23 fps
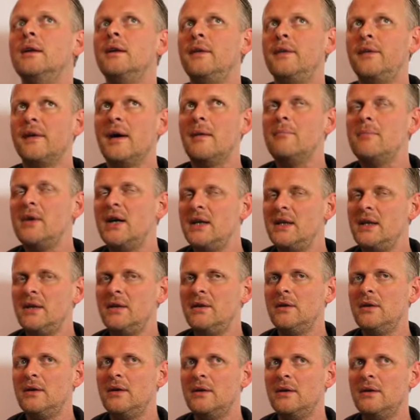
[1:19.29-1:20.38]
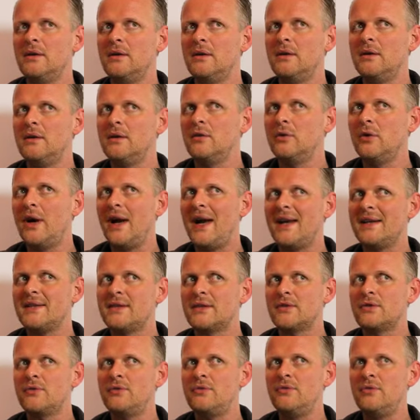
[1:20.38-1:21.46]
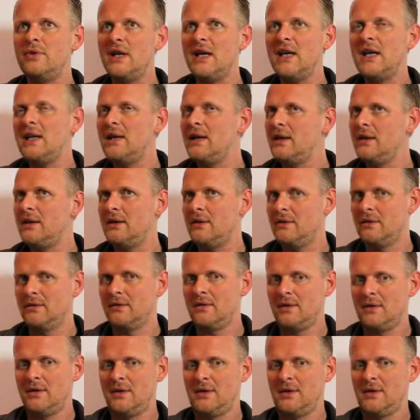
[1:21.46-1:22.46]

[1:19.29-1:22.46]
is somebody who has to really